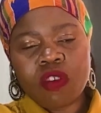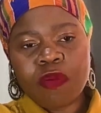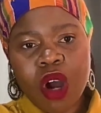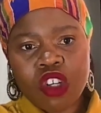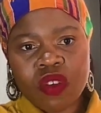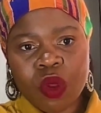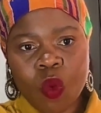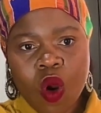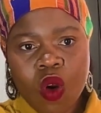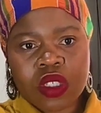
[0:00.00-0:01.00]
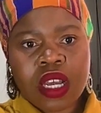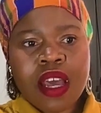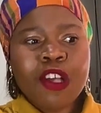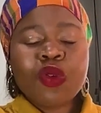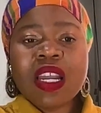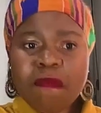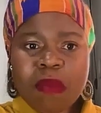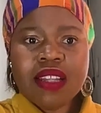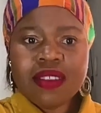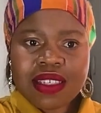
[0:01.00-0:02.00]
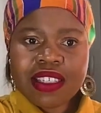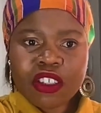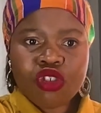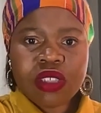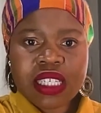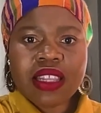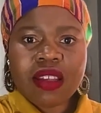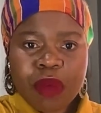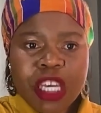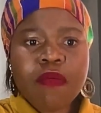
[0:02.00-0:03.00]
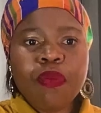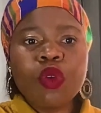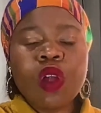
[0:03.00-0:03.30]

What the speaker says: part of the world, so it means literally the people